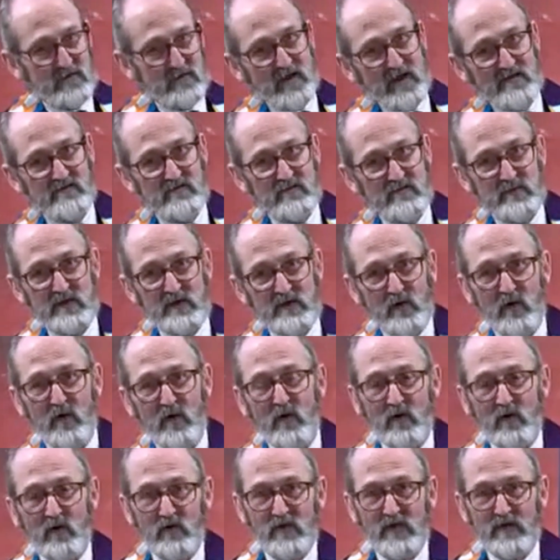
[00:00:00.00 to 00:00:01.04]
and to be
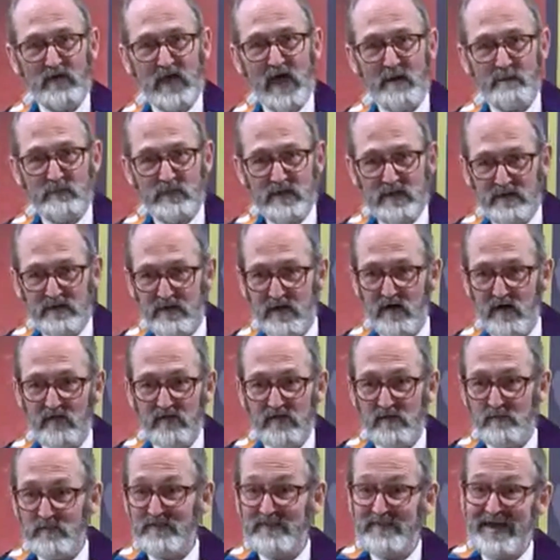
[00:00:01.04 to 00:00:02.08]
whole and happy and healthy,
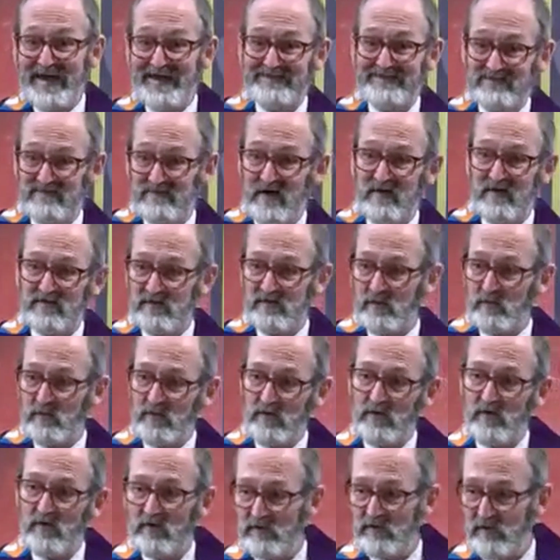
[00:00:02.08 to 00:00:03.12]
but that's not the
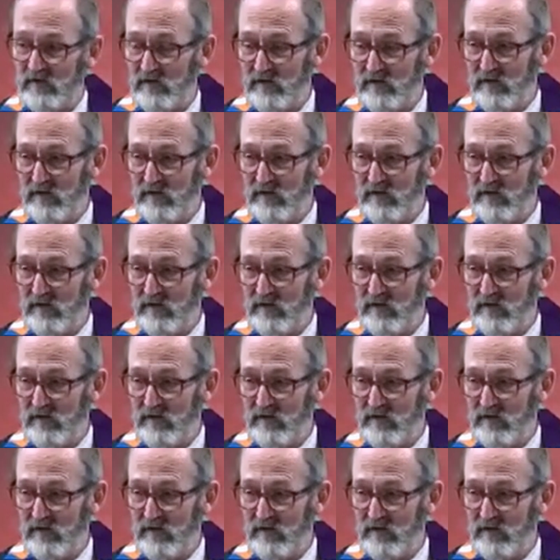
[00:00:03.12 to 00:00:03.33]
world